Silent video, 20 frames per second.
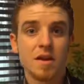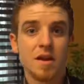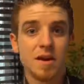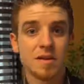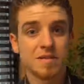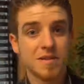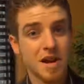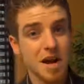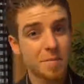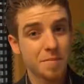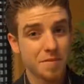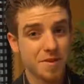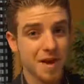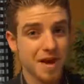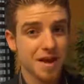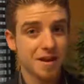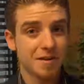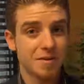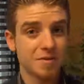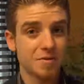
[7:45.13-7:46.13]
On top of
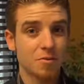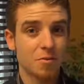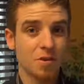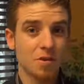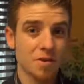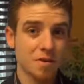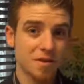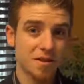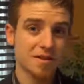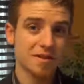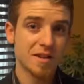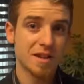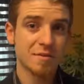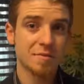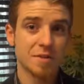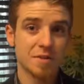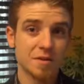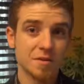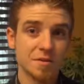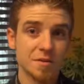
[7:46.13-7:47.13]
that, one of the things that
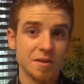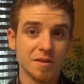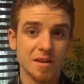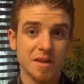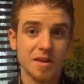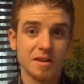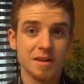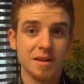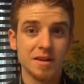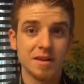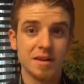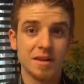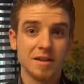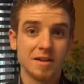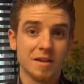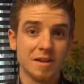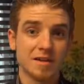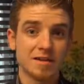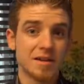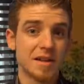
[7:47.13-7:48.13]
I've been doing lately,
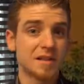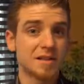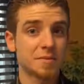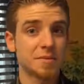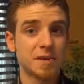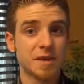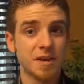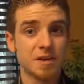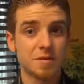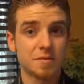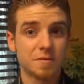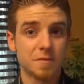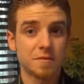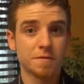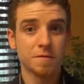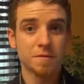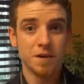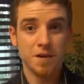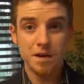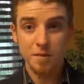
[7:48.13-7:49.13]
and it's not something I do for
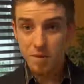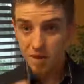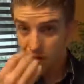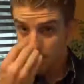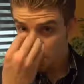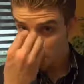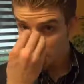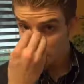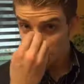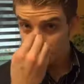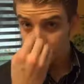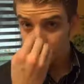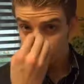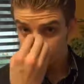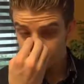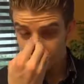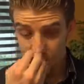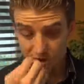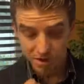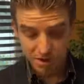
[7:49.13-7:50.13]
free, but I'm going to offer
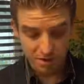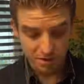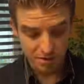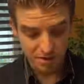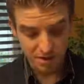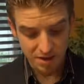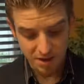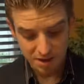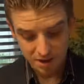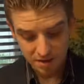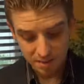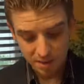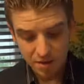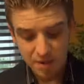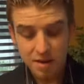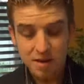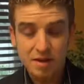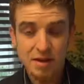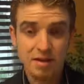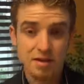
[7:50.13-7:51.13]
it free here today,
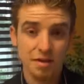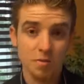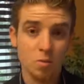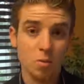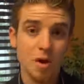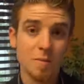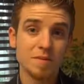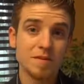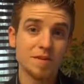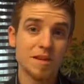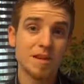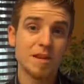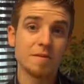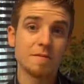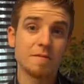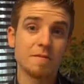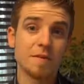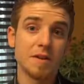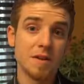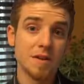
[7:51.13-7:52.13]
is a
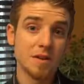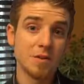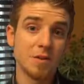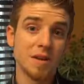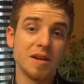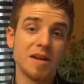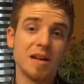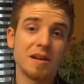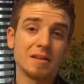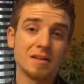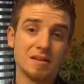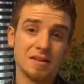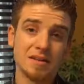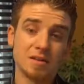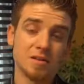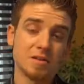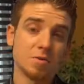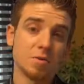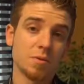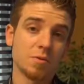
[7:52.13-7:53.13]
website video
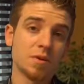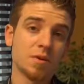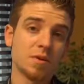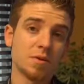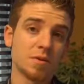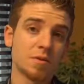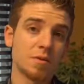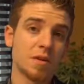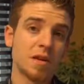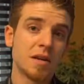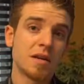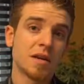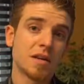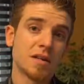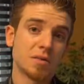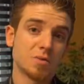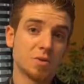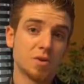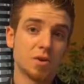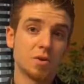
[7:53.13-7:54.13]
analysis. So what we do
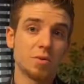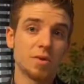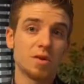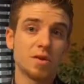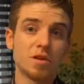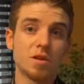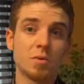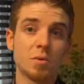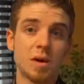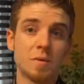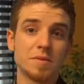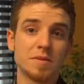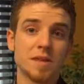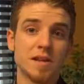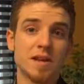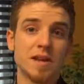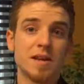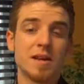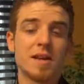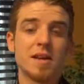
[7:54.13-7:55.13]
is we'll go into your
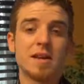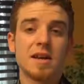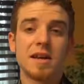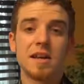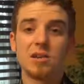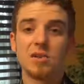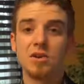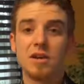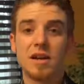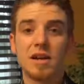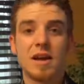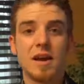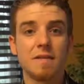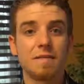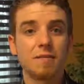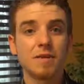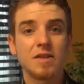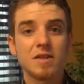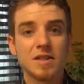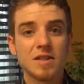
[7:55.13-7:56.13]
website and look at
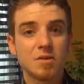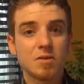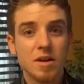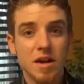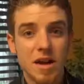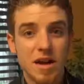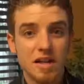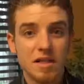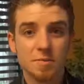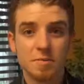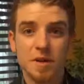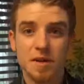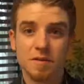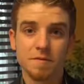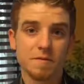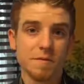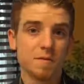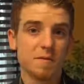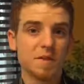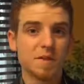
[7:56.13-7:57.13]
every single
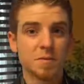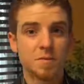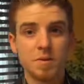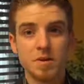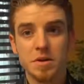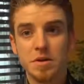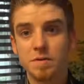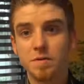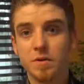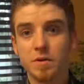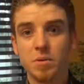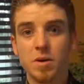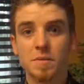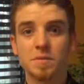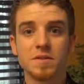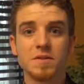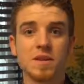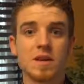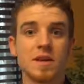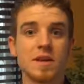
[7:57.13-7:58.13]
aspect, from the speed of your
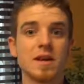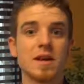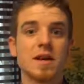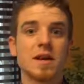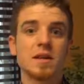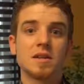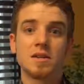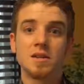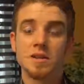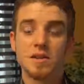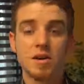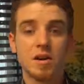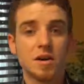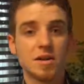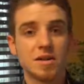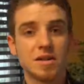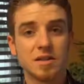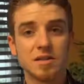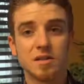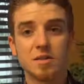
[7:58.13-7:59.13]
website to the
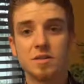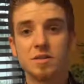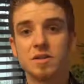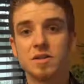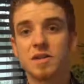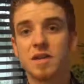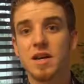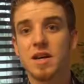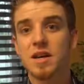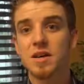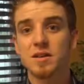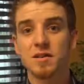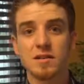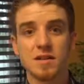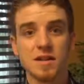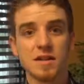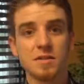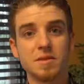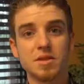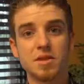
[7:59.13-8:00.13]
content on your site
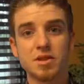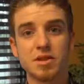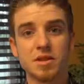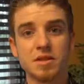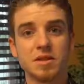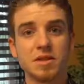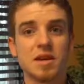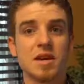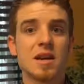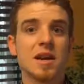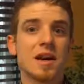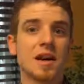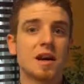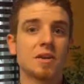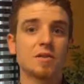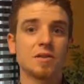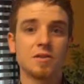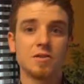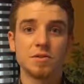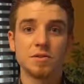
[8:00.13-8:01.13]
images,
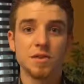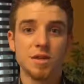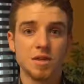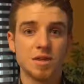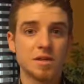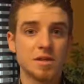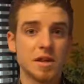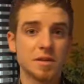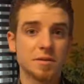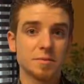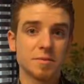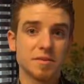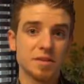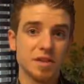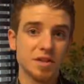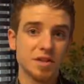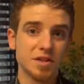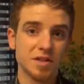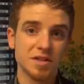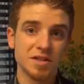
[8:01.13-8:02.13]
how the search engine
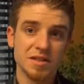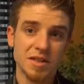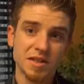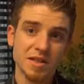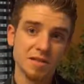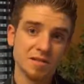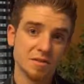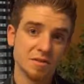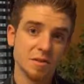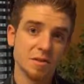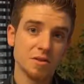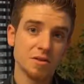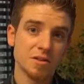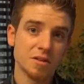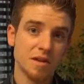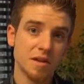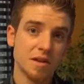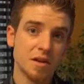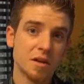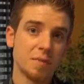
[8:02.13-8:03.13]
optimization settings are all
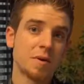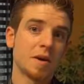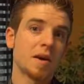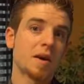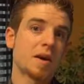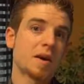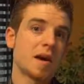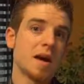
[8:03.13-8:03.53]
set up.